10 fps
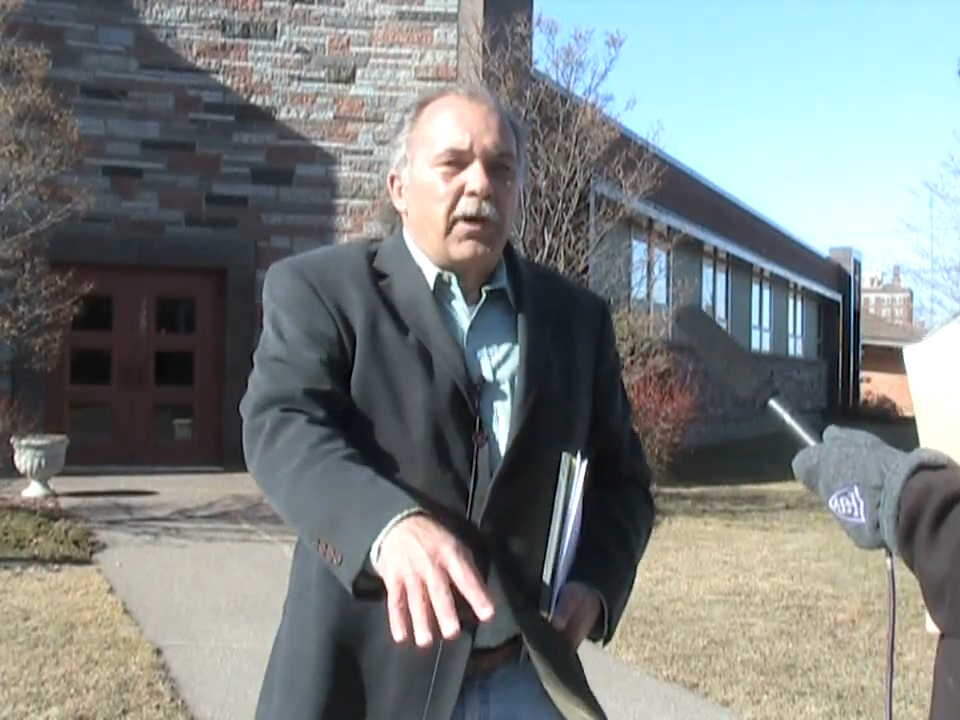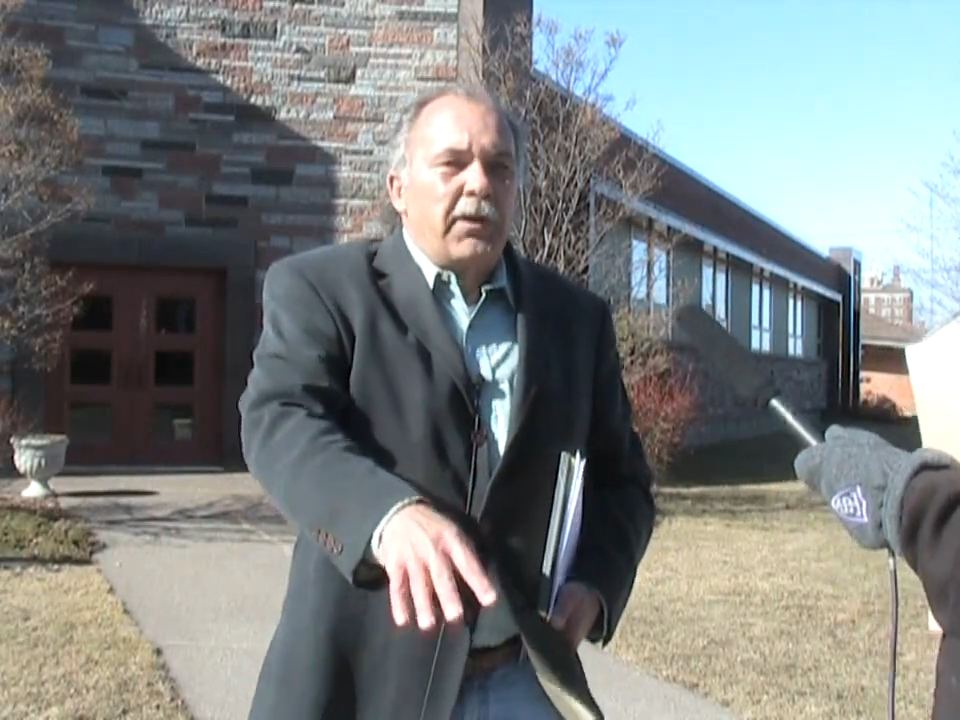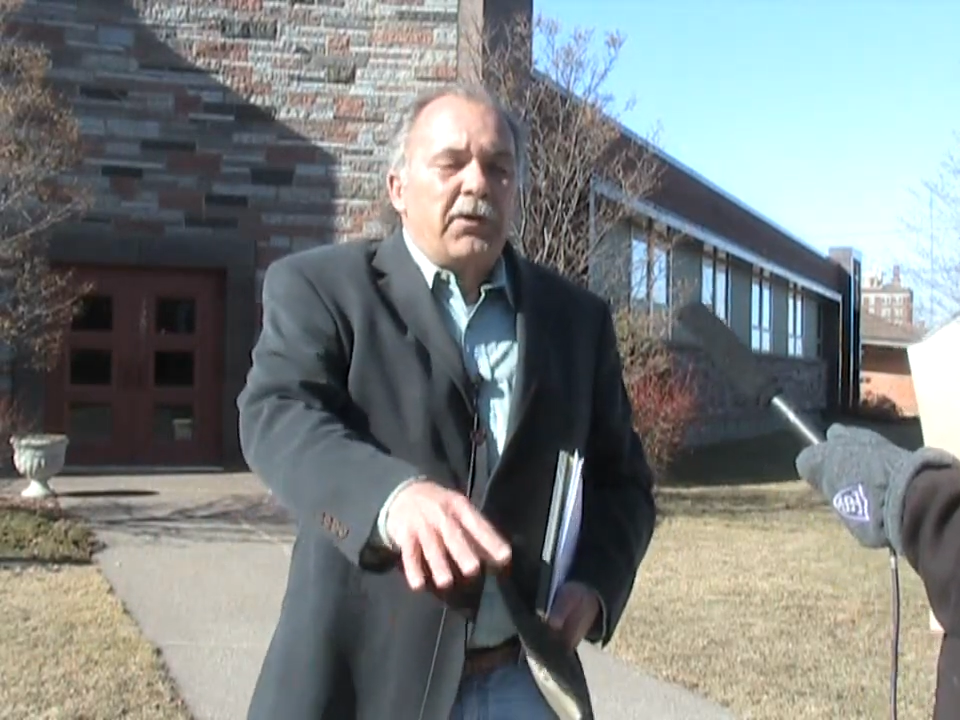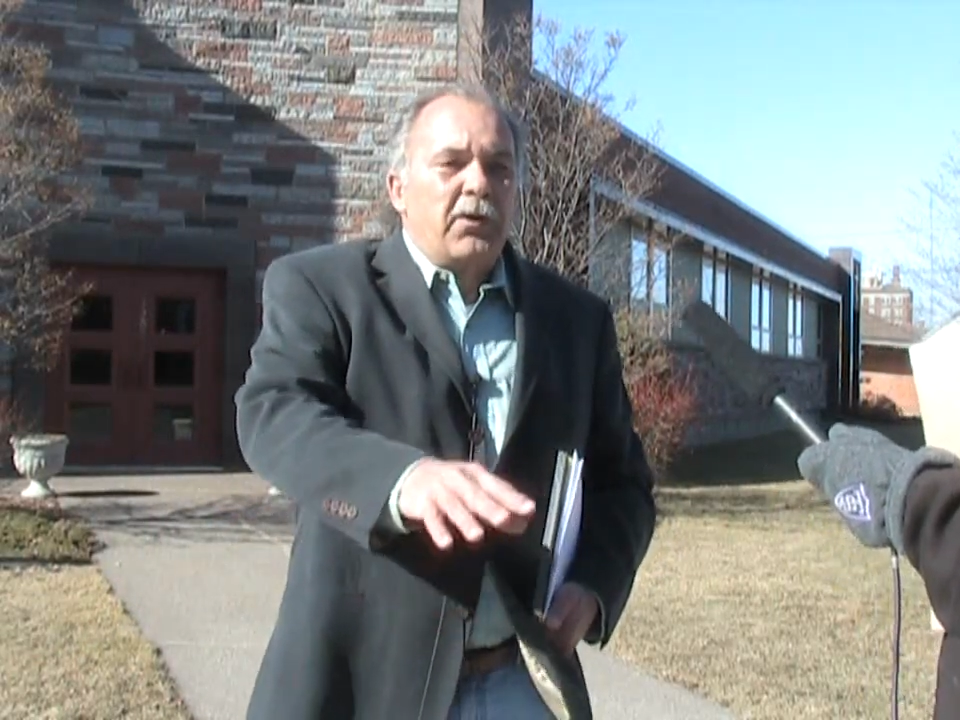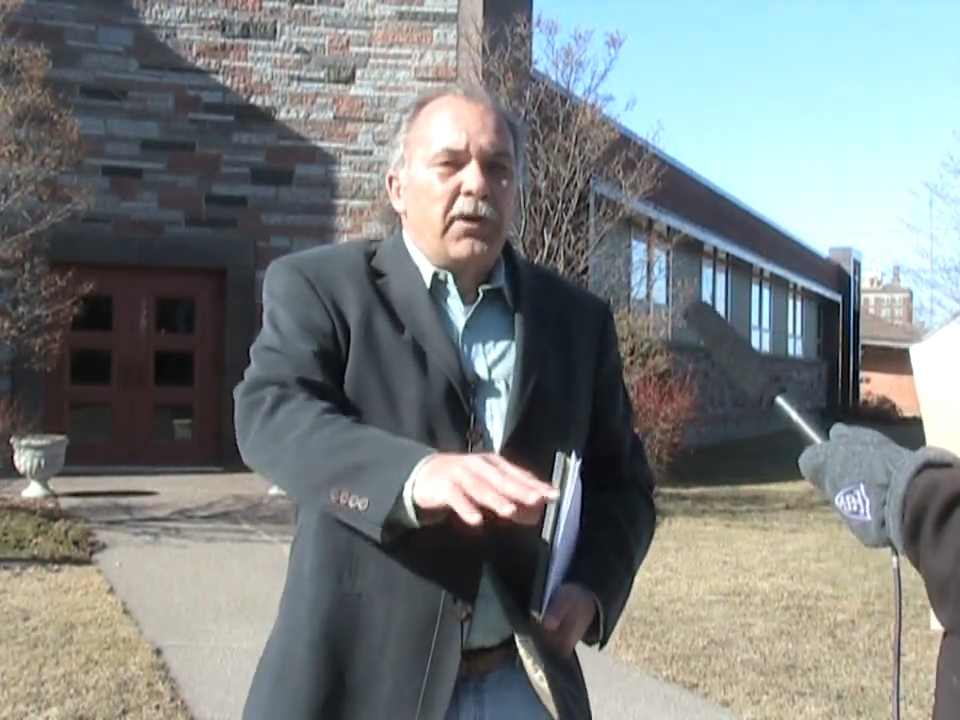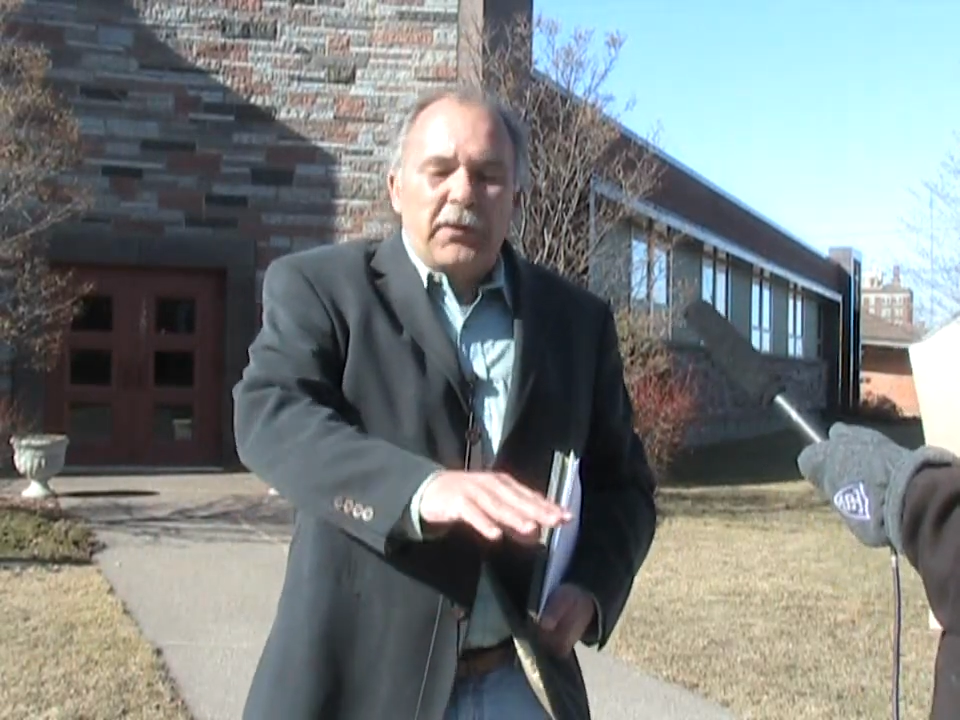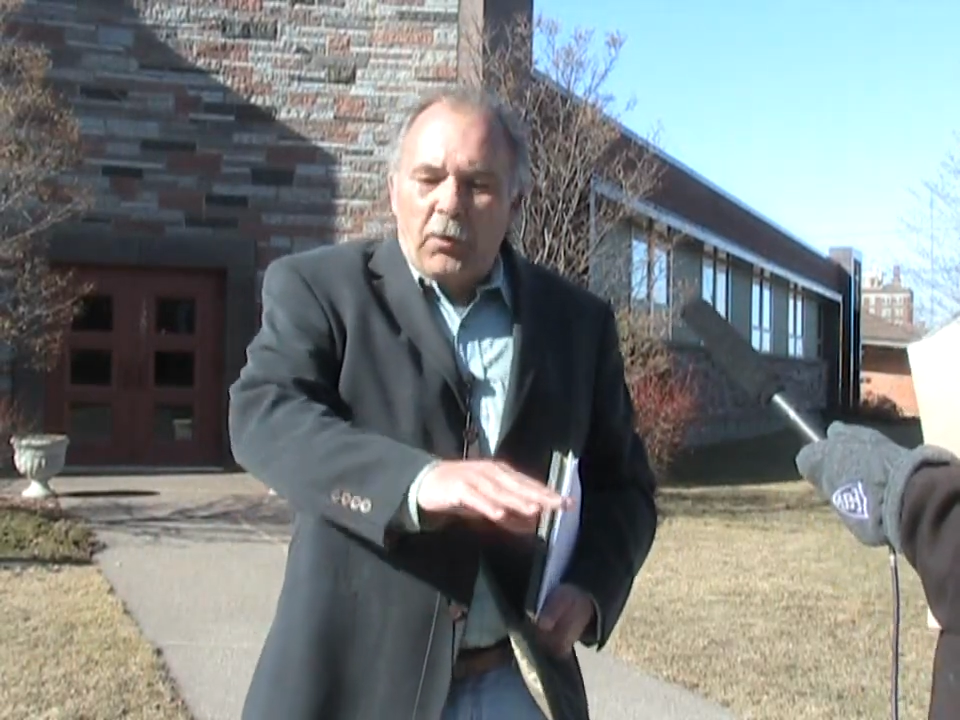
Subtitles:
brother,